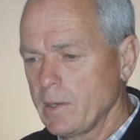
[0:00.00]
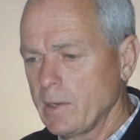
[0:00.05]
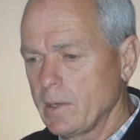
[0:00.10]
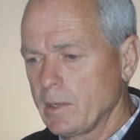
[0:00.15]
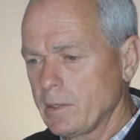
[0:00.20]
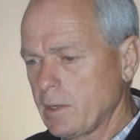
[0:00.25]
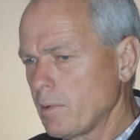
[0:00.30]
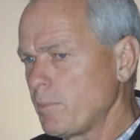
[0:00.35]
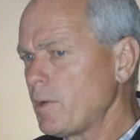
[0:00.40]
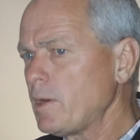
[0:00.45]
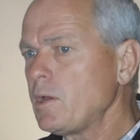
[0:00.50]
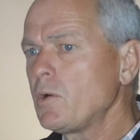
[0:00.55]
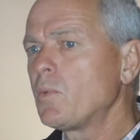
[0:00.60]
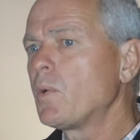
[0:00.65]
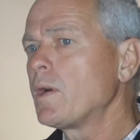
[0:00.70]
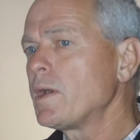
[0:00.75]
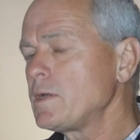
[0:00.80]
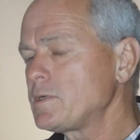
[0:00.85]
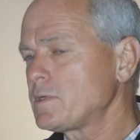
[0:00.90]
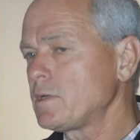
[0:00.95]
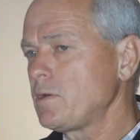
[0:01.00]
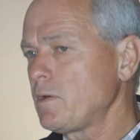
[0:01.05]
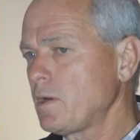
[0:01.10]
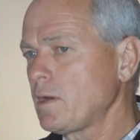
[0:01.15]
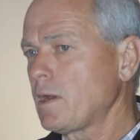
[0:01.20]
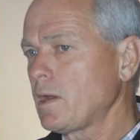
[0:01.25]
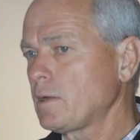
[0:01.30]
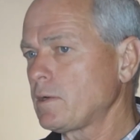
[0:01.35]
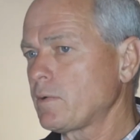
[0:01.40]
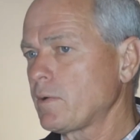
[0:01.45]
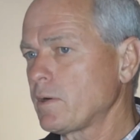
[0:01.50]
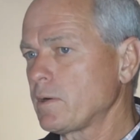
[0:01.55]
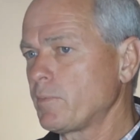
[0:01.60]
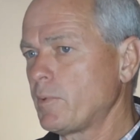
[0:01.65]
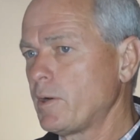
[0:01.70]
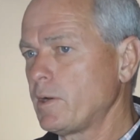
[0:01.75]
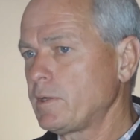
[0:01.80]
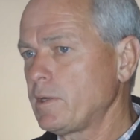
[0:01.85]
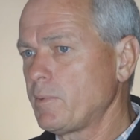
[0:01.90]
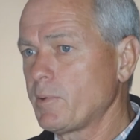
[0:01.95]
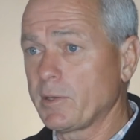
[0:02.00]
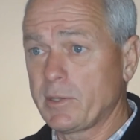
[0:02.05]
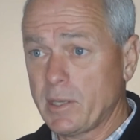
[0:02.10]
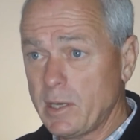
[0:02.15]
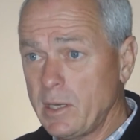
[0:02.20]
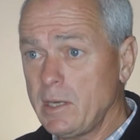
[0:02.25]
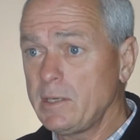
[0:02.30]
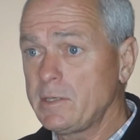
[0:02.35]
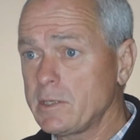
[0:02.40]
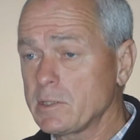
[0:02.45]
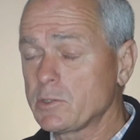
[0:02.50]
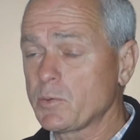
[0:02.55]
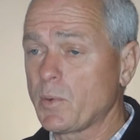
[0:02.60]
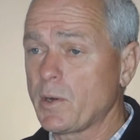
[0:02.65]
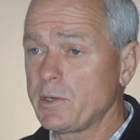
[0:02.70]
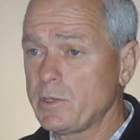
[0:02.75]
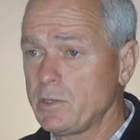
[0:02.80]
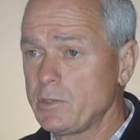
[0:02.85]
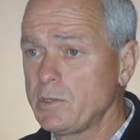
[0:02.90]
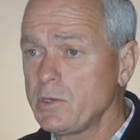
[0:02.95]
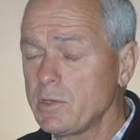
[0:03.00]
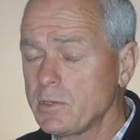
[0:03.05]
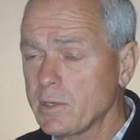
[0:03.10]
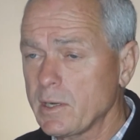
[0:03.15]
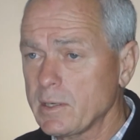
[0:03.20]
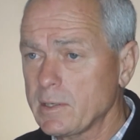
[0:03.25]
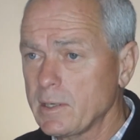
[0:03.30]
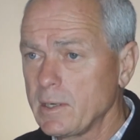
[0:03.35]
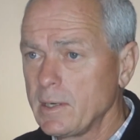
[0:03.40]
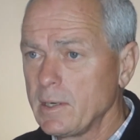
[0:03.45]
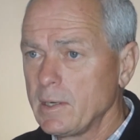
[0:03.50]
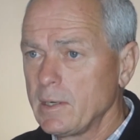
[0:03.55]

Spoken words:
There are many ways that you can get credibility, but the easiest way to do that